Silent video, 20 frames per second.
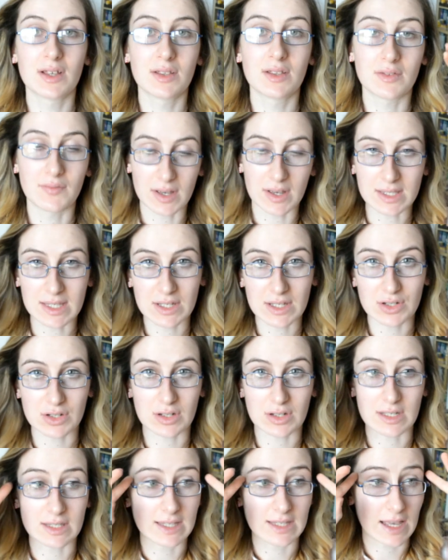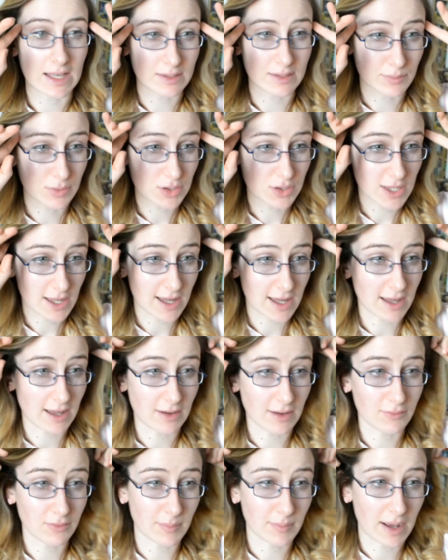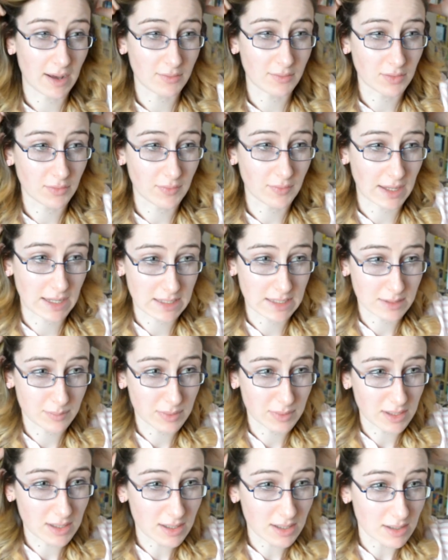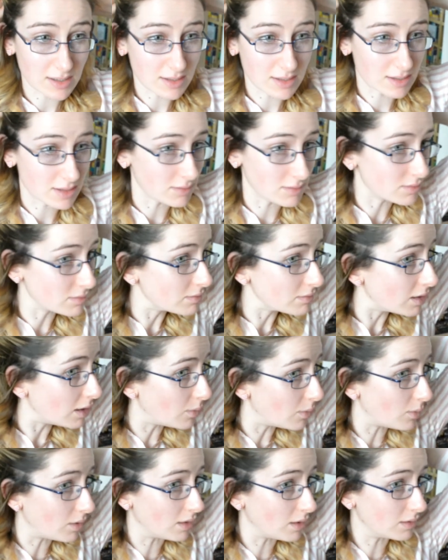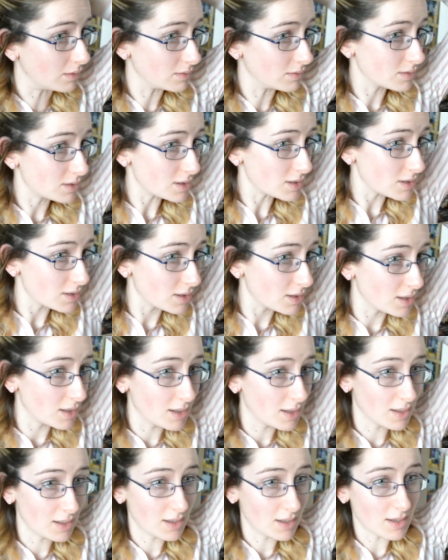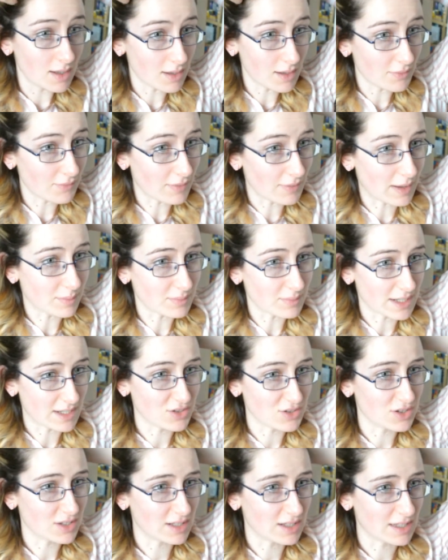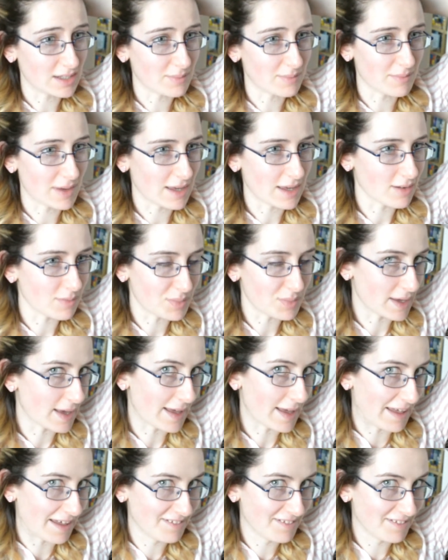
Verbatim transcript: first thing you do is get as much hair from out of your face because you do not want foundation-y, makeup-y hair.